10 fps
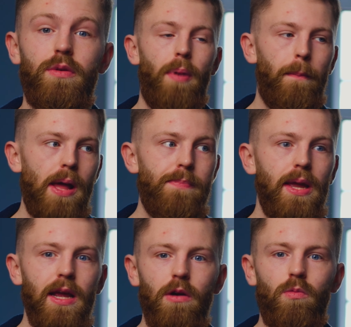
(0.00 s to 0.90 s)
but by
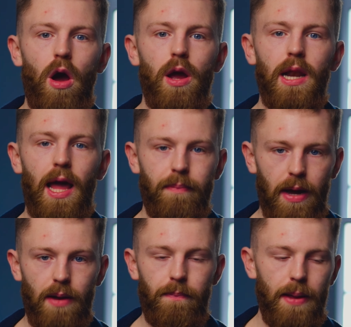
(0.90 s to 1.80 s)
being around
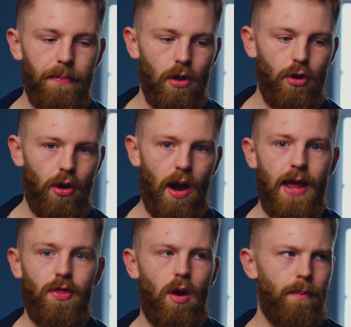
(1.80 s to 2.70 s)
like-minded people who are
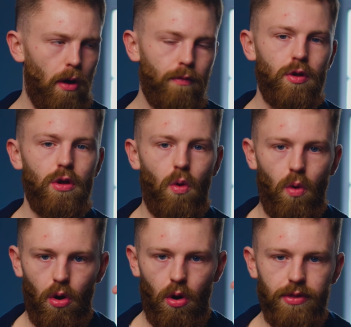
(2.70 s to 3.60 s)
either above you
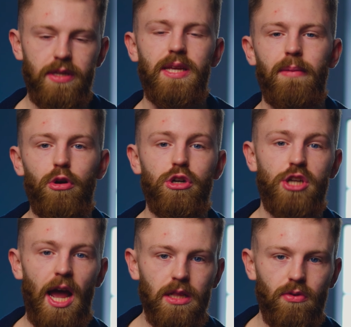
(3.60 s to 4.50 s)
or on the same
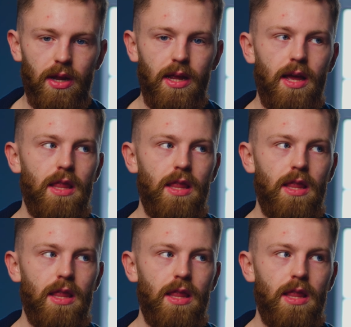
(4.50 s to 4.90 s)
trajectory,